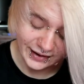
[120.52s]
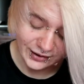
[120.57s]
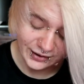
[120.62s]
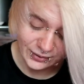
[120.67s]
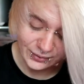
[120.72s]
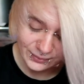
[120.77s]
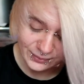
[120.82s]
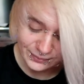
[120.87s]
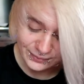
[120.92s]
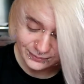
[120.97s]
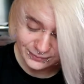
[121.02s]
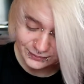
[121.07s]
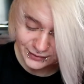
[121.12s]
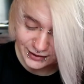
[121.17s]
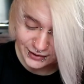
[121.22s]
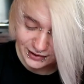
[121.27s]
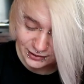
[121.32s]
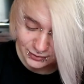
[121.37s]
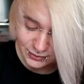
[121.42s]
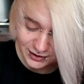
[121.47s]
don't
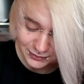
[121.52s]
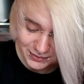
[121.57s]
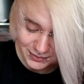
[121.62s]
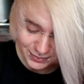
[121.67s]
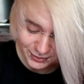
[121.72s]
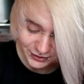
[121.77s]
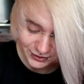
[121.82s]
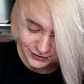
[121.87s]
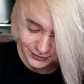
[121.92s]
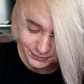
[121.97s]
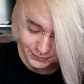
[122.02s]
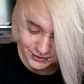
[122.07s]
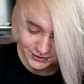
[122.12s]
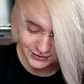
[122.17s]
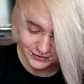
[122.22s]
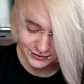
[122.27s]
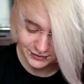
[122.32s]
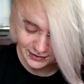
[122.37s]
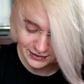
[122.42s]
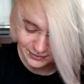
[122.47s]
really want to be posting
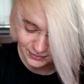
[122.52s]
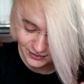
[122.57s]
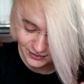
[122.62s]
pictures of them